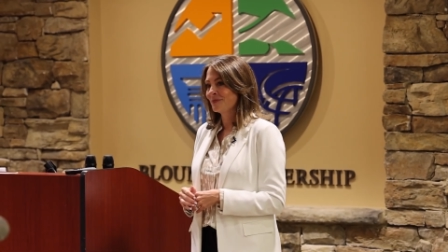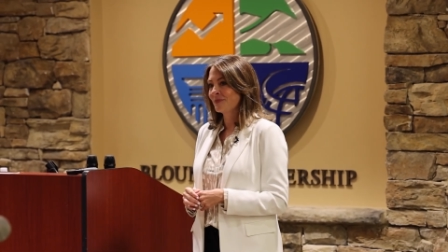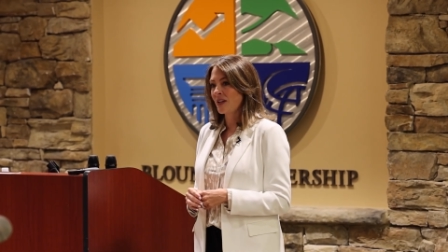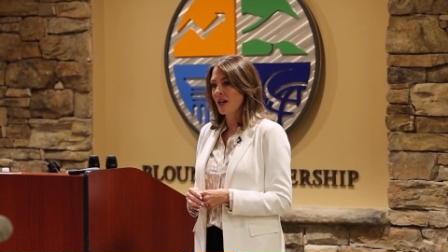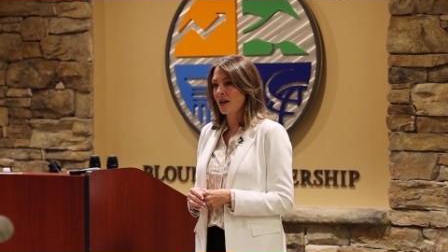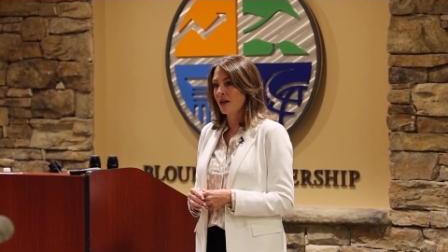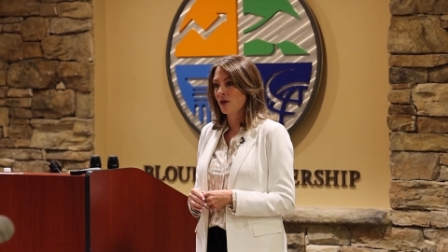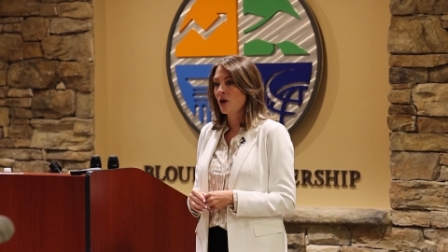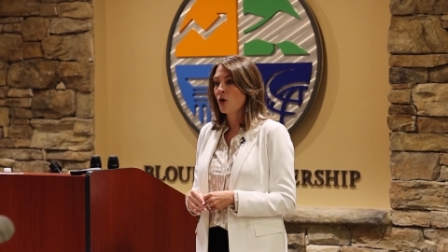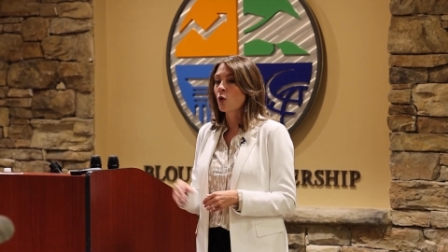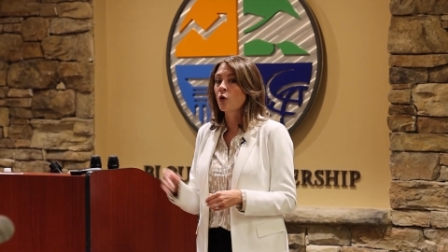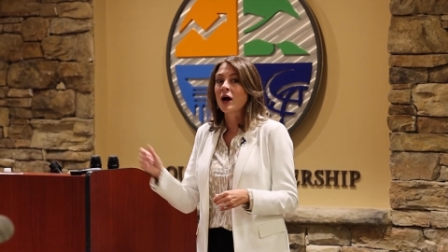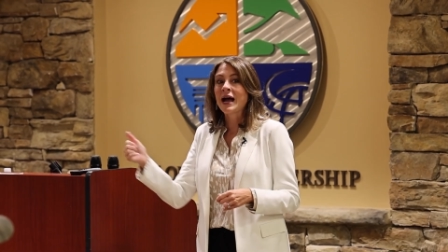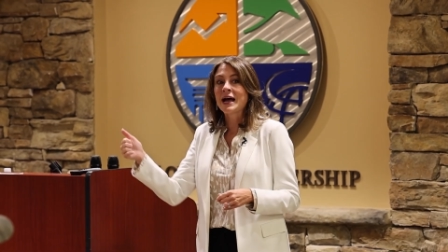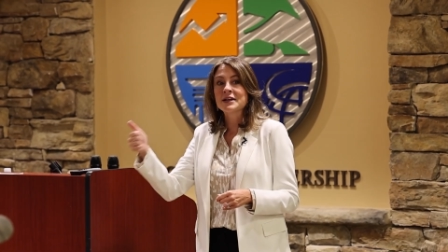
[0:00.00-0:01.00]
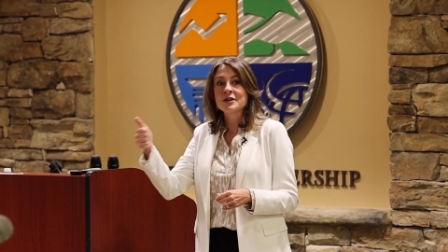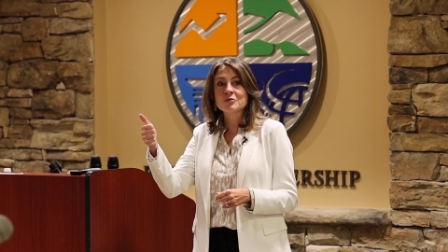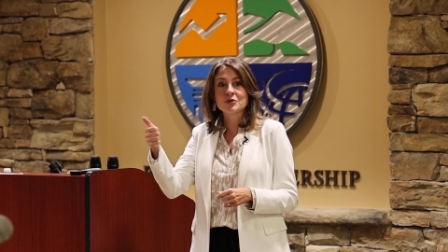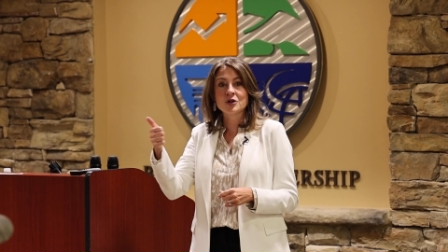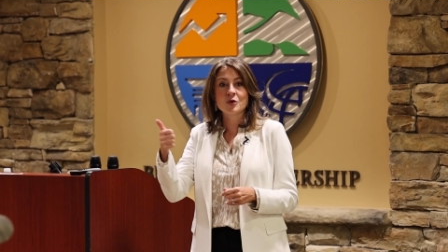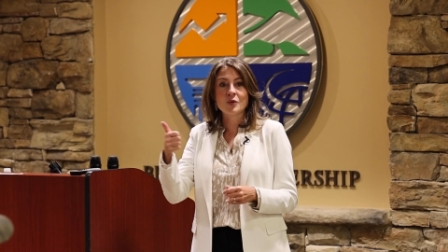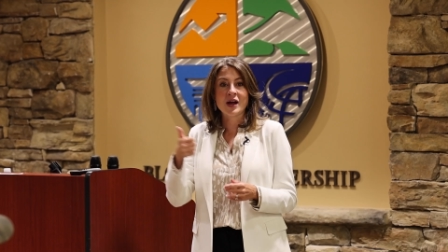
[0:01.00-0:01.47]
Yeah, or I
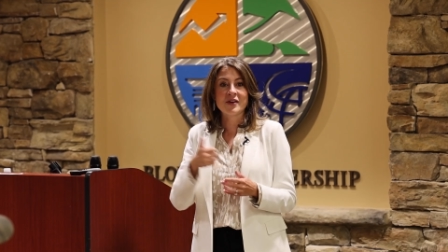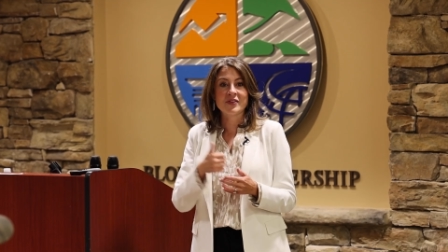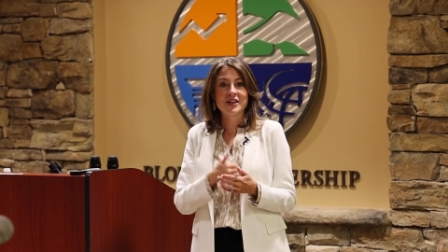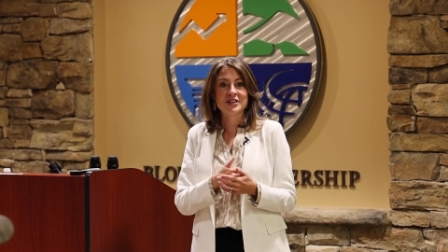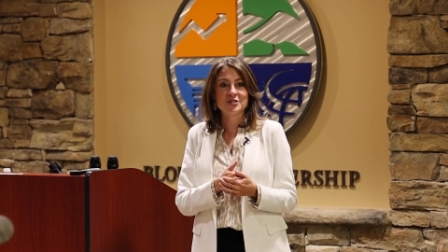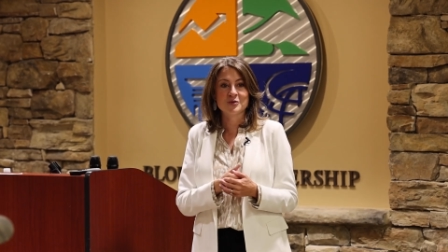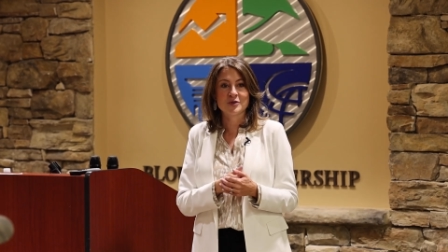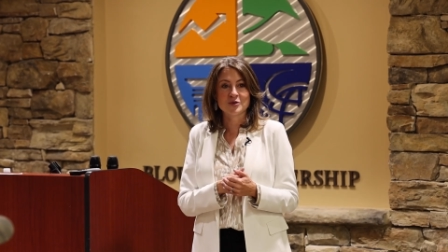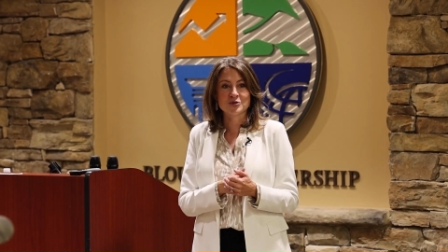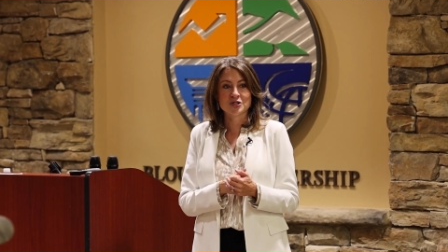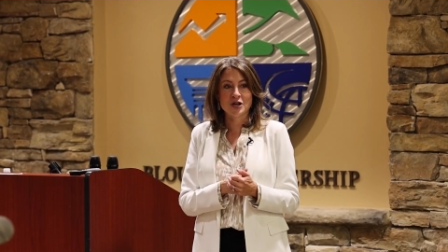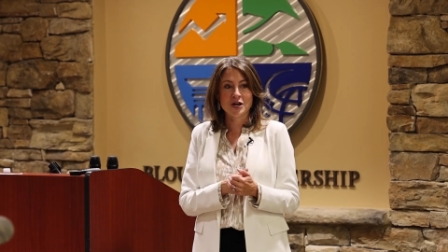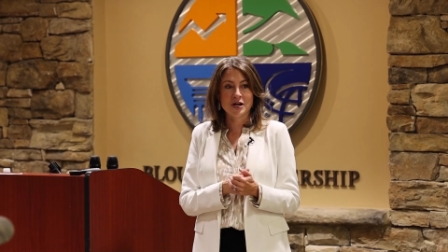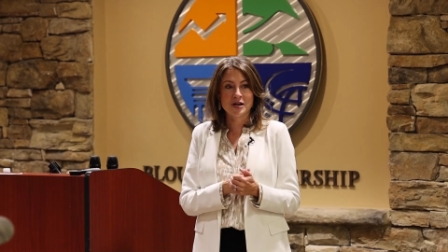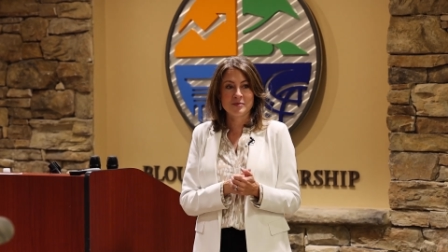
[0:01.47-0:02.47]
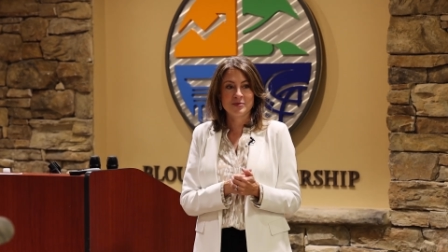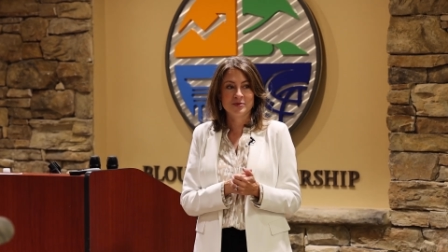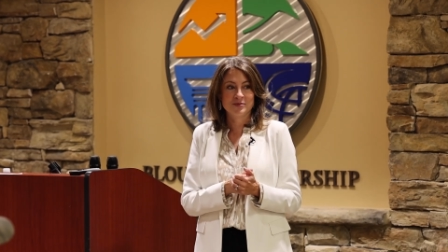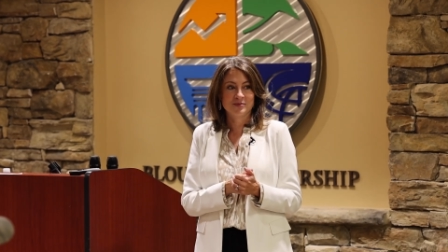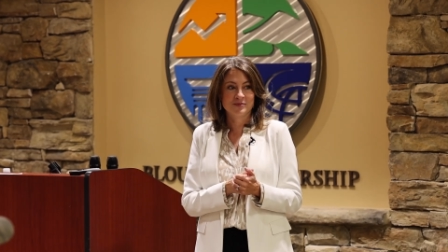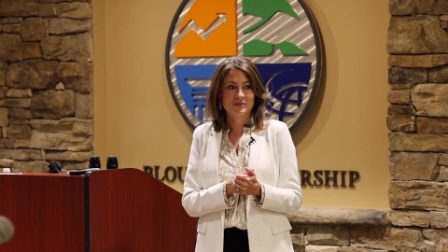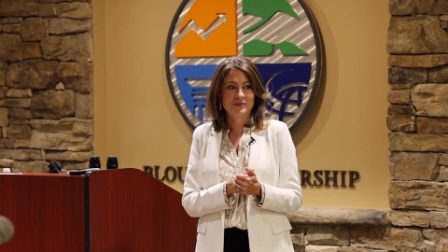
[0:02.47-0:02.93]
don't know how they do their job
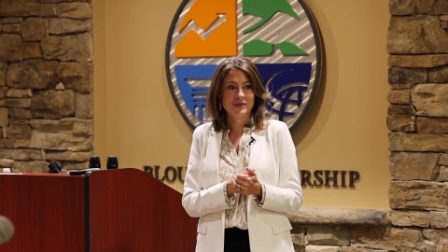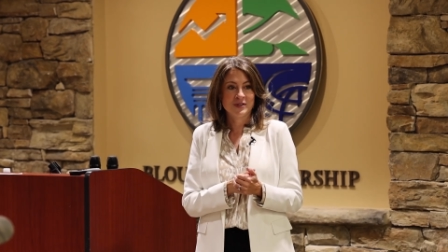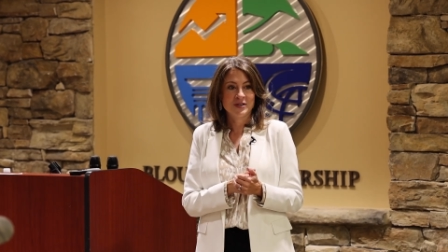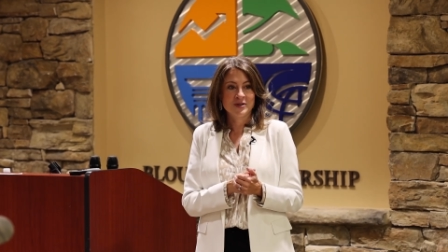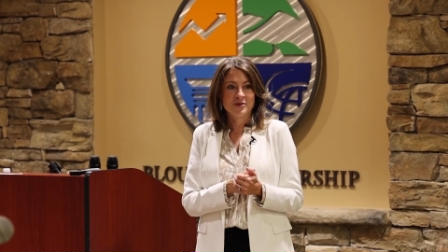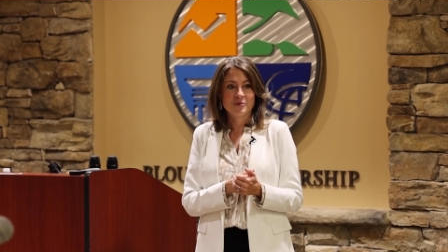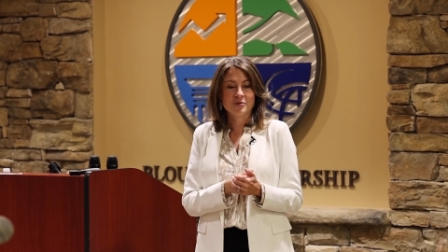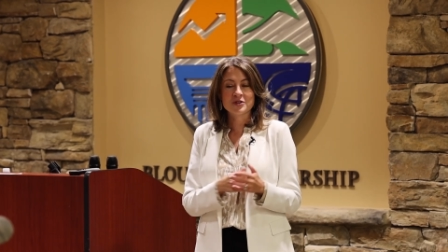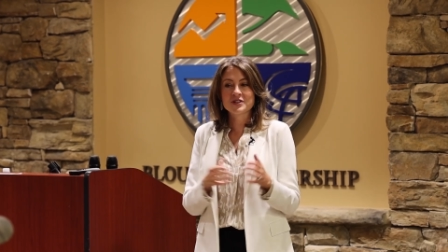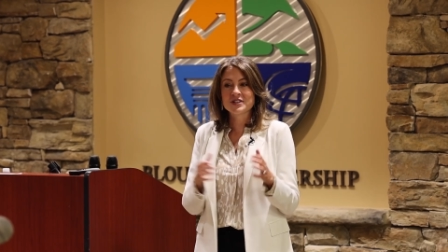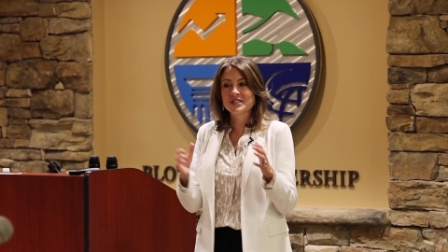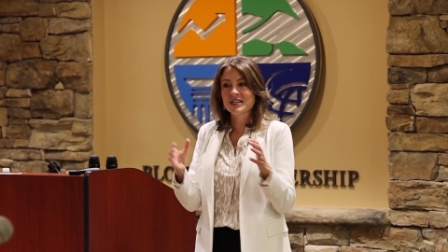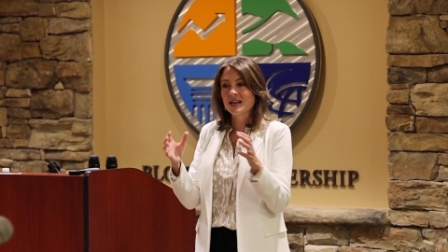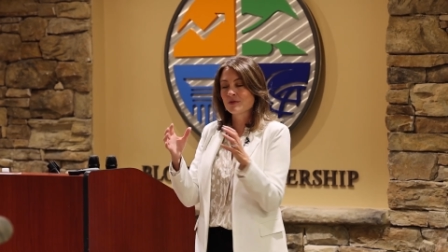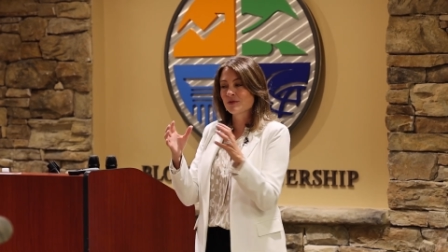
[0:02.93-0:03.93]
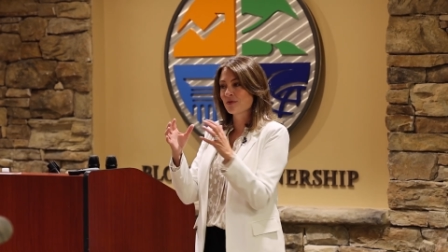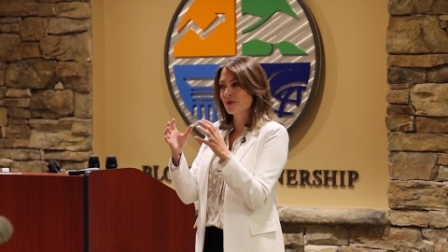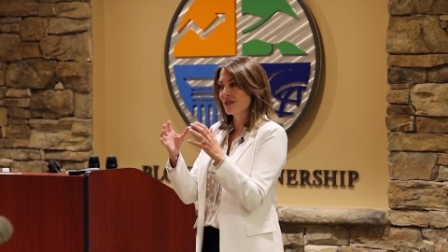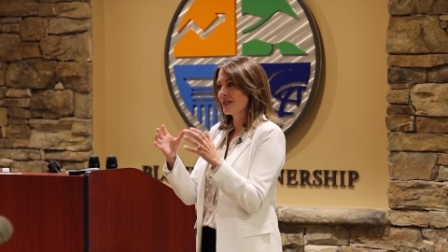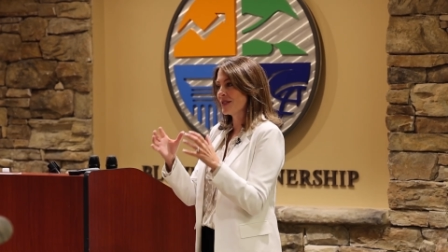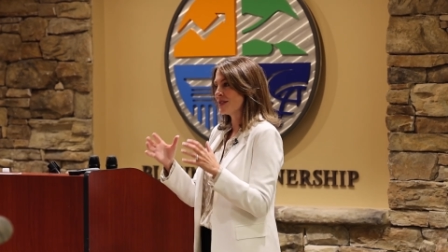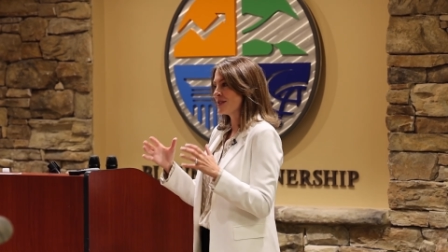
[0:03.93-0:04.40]
one of the times we
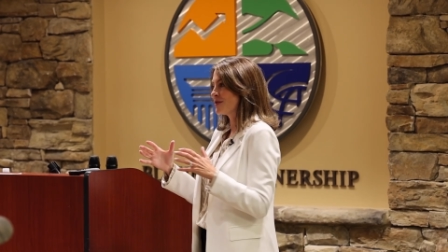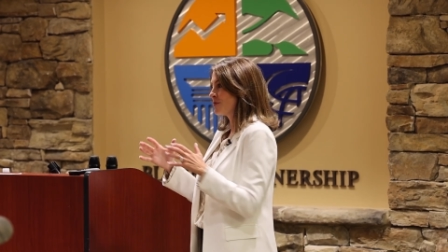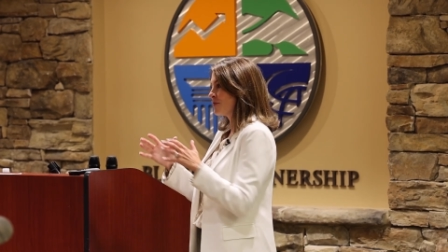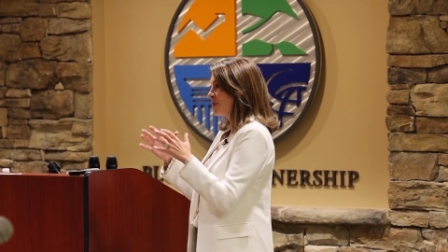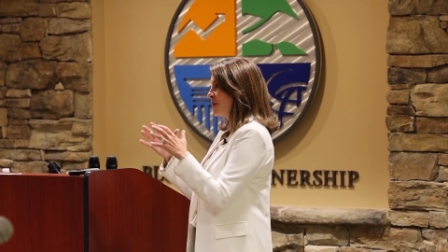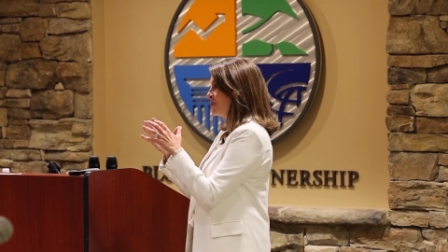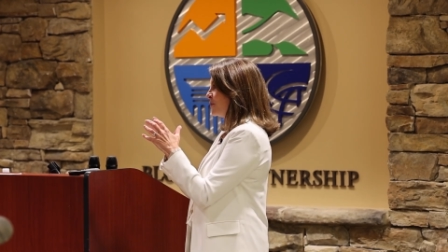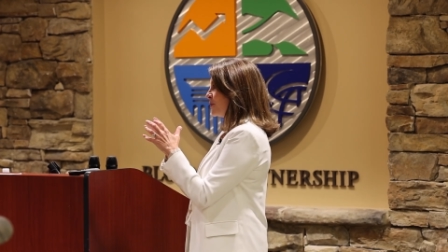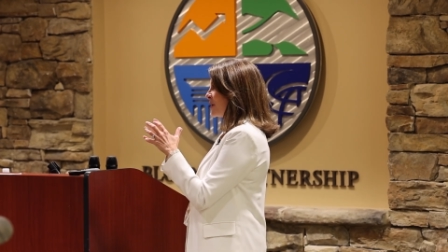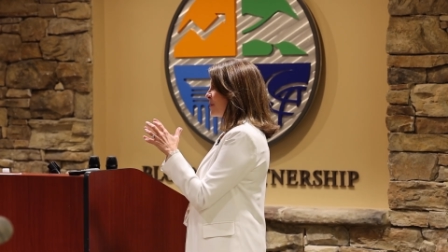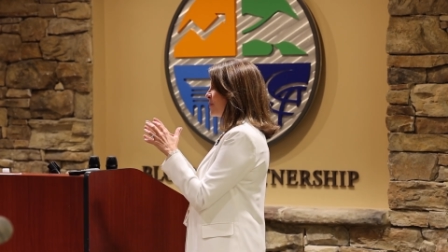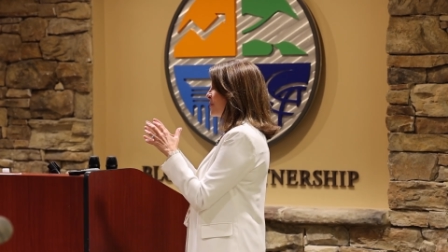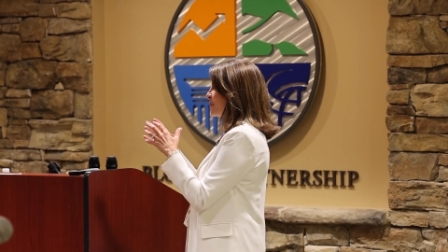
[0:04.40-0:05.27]
see this is when people get